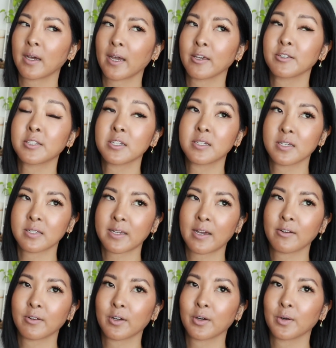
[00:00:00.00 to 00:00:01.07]
I used a
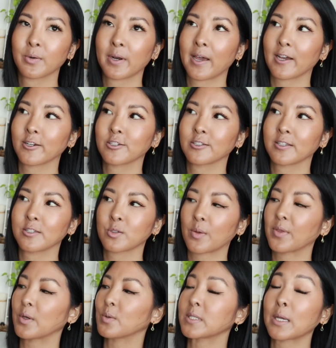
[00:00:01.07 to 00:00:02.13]
discount code actually, so I
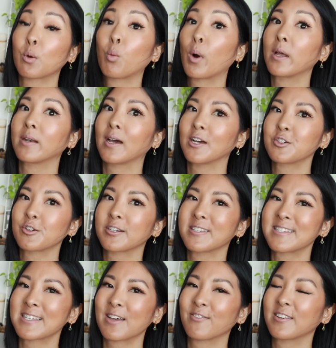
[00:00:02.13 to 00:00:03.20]
think it was like
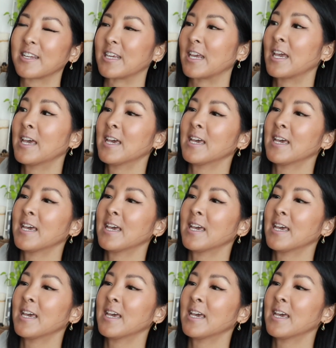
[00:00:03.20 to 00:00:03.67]
170